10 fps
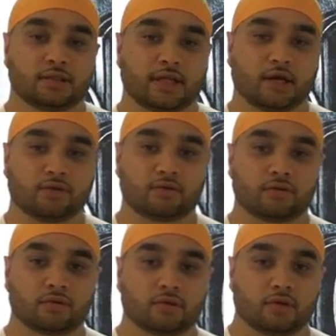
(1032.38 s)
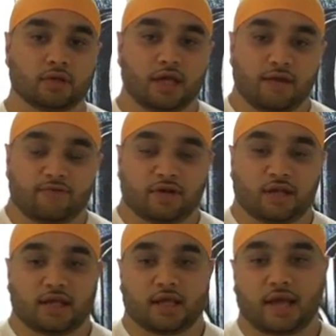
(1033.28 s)
Now,
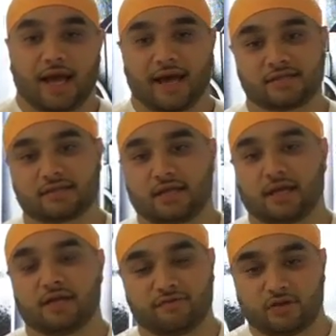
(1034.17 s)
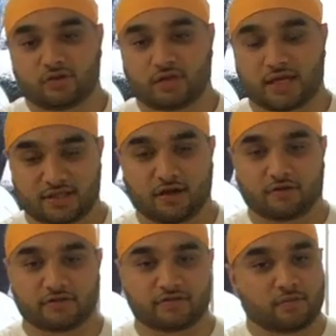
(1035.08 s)
even as individuals
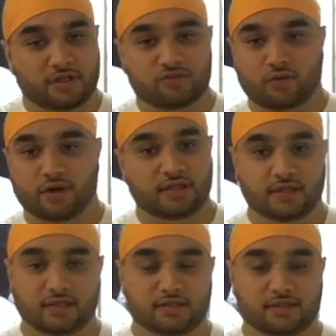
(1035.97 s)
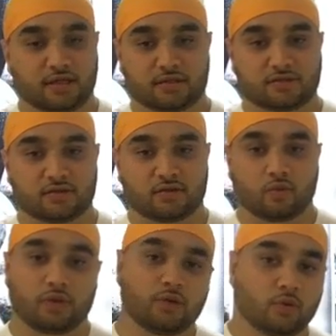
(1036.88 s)
ourselves, if somebody's writing these things,
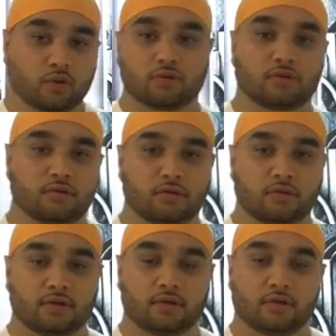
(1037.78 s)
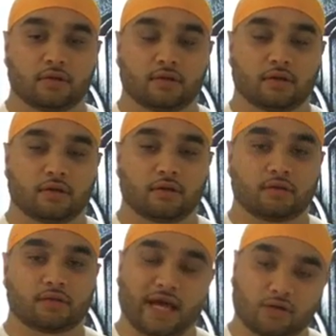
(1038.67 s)
we will
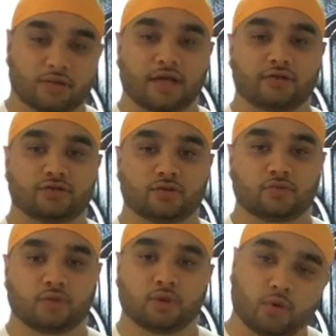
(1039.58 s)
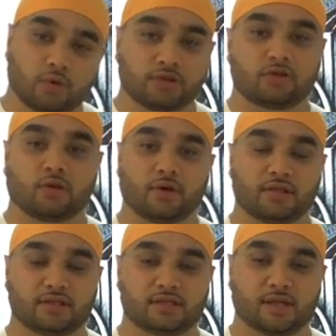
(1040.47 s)
tackle that issue. We will want to know
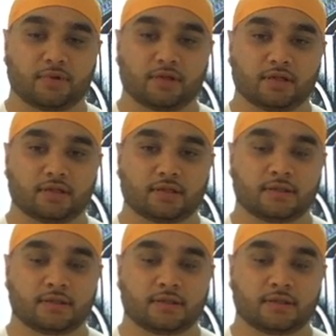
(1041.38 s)
why this is happening.